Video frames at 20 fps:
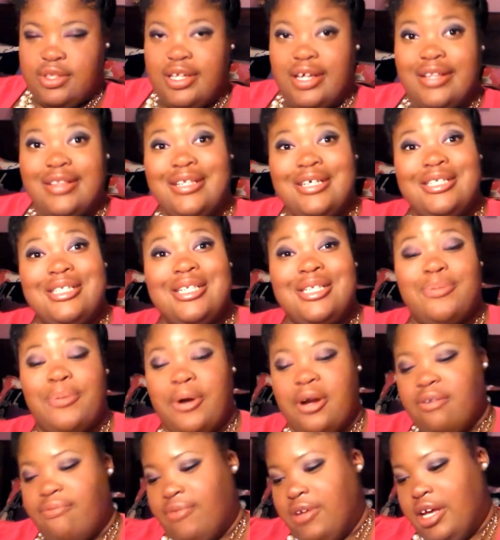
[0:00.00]
that this is
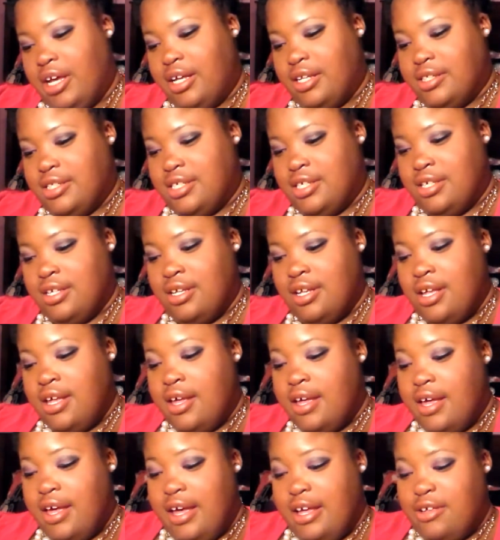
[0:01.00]
perfect.
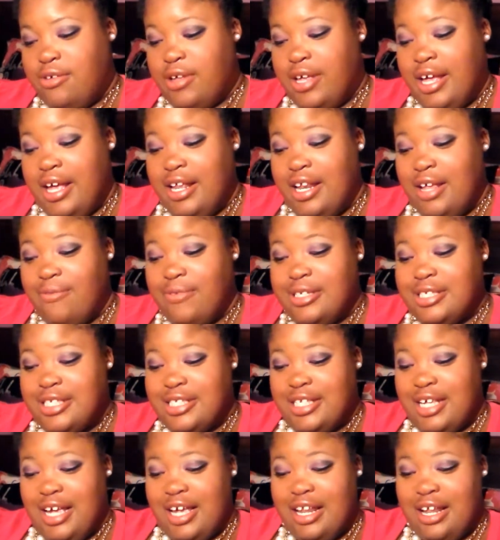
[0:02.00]
And you can't even
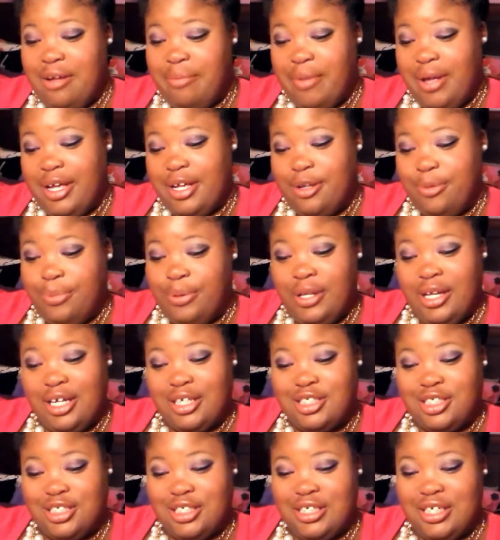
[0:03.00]
see it on my
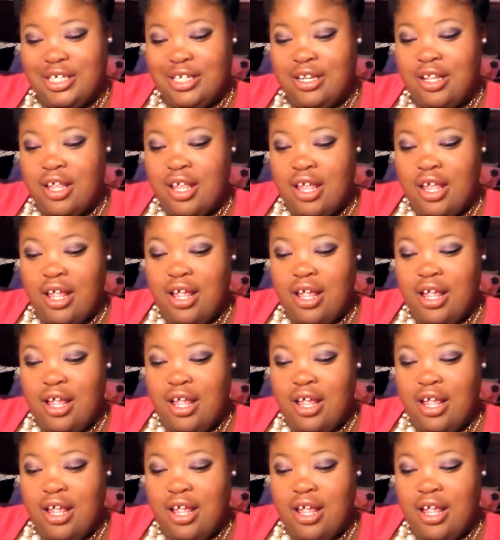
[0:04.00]
complexion.